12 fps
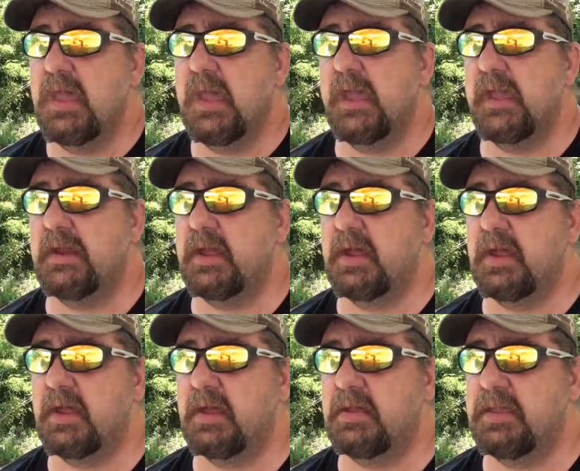and
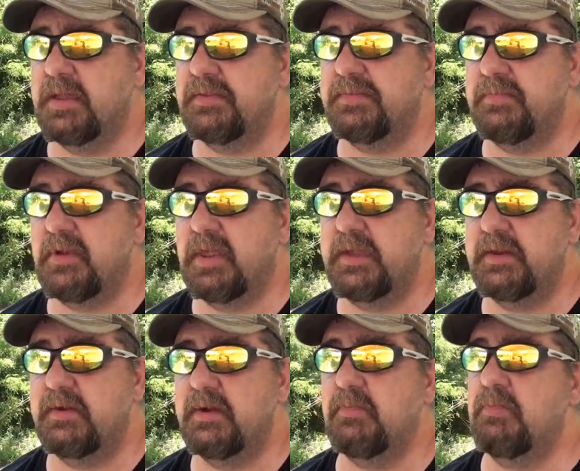getting some
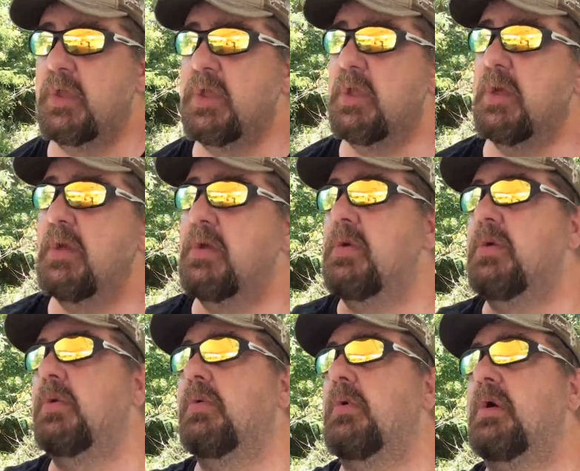cleaner and
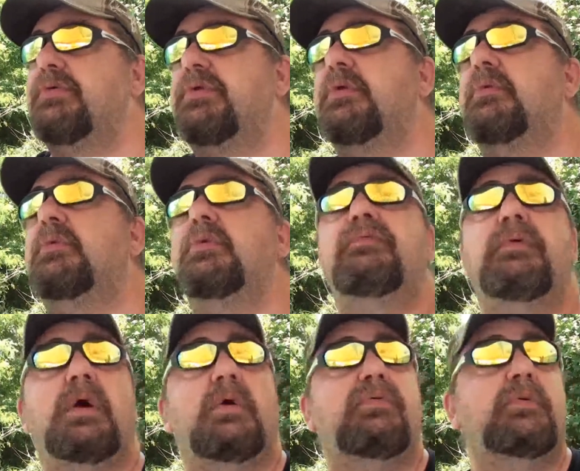washing the roof
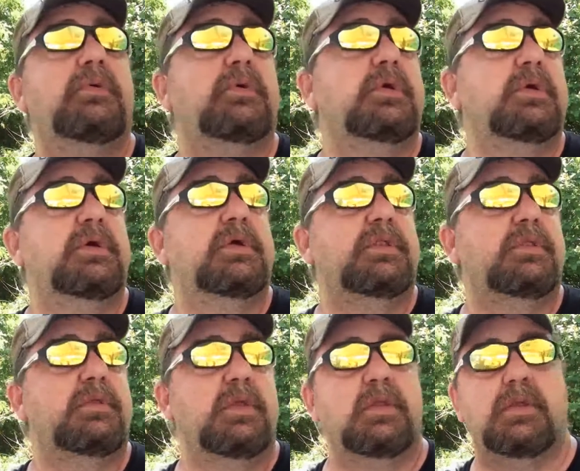off real good,
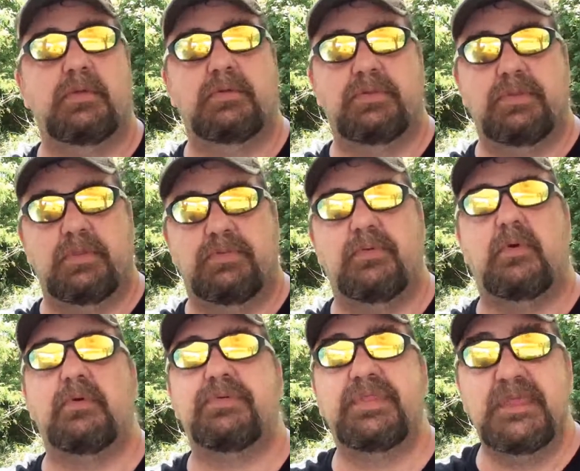you know, as
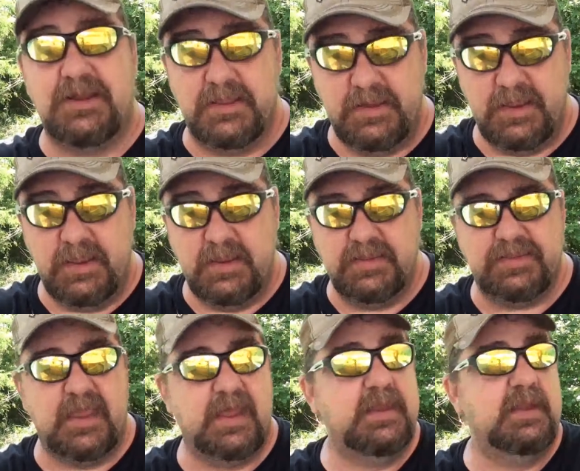far as sealing
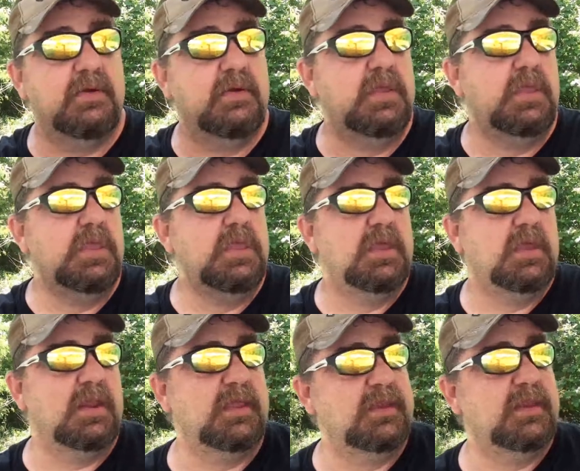inside here.
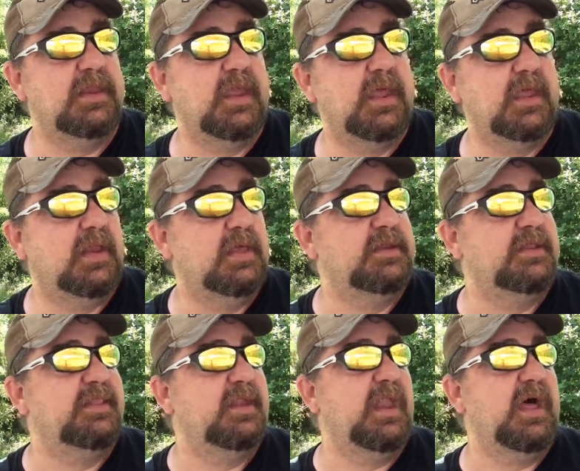Cleaning that,
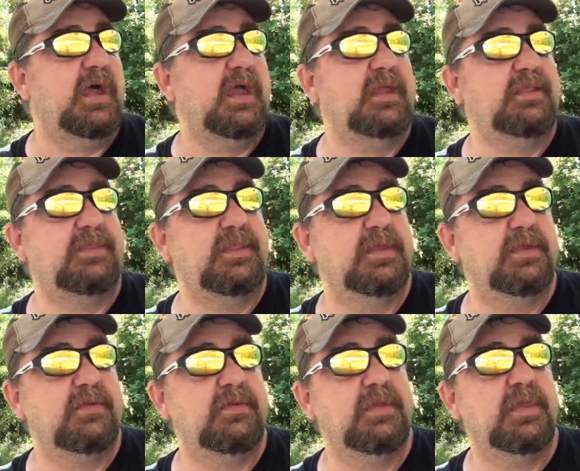cleaning the lights,
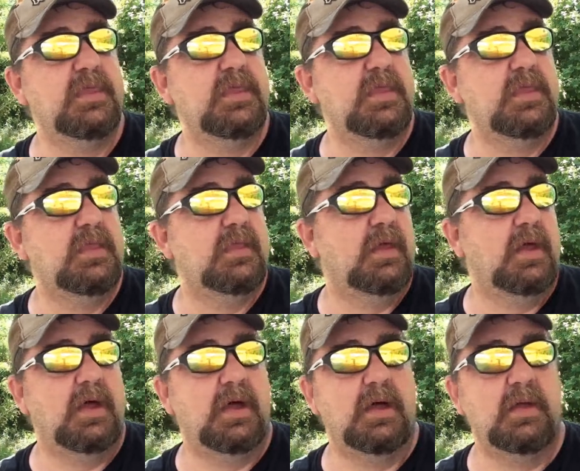you
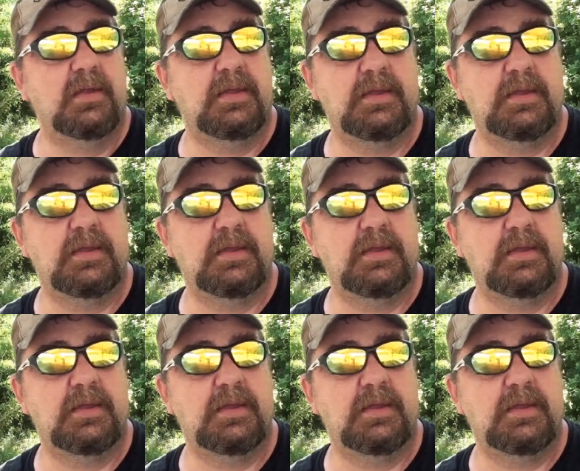know,